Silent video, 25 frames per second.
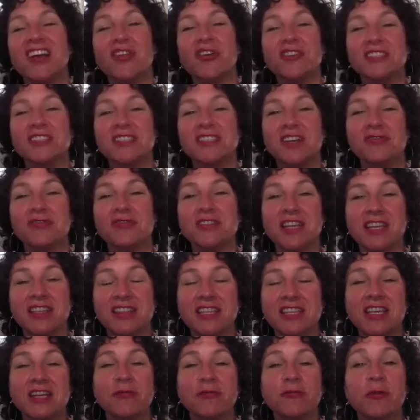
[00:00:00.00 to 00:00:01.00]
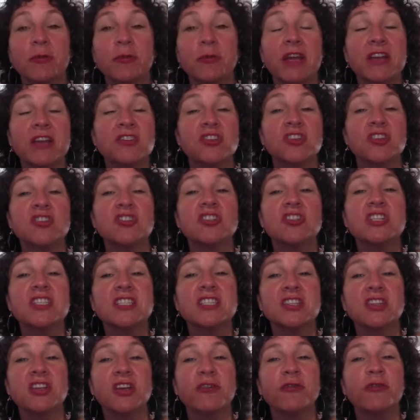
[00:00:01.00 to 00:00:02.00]
close enough to get the information.
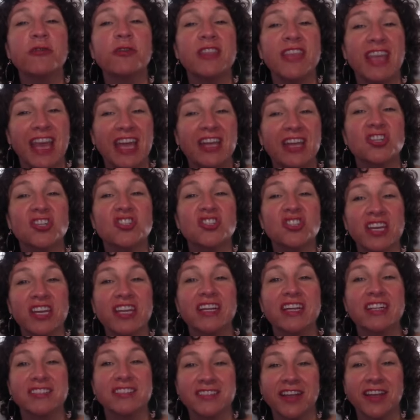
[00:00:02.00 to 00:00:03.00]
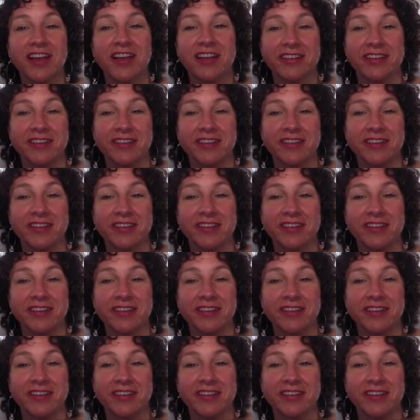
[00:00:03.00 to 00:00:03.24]
Just look for the energetic sign.